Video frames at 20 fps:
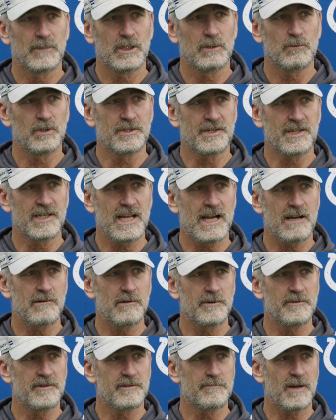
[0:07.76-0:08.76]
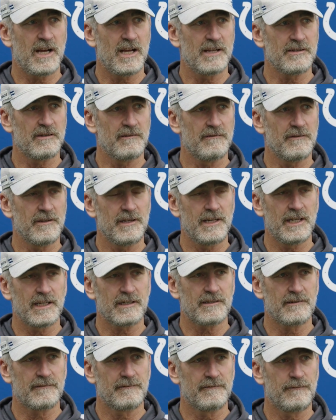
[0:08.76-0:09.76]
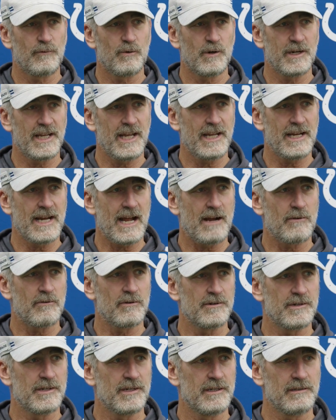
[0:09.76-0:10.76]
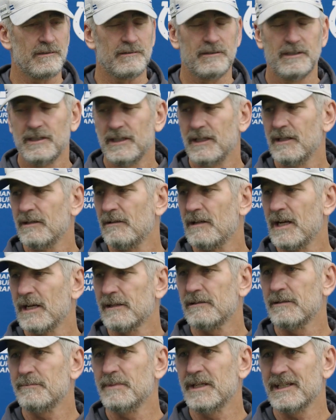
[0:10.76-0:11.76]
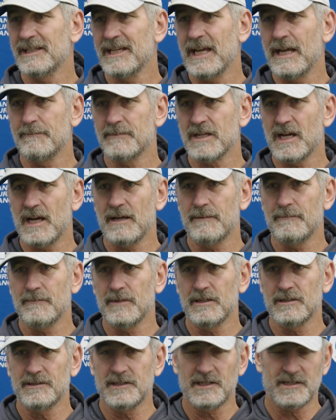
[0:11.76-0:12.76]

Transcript: We'll see how he responds over the next 48 hours. It'll likely be a game time